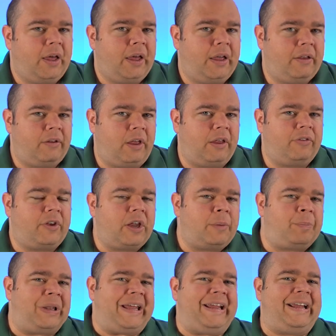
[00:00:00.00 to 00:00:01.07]
He's going to
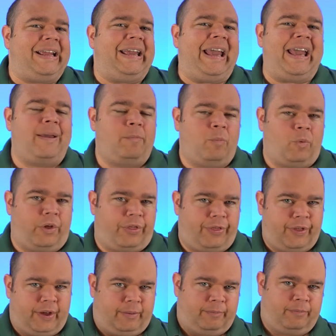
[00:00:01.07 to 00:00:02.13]
play a game with
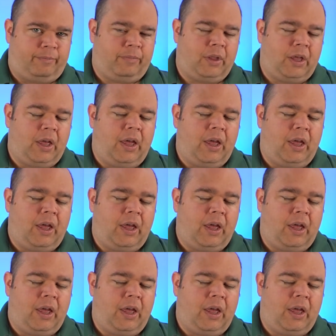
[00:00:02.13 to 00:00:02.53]
them.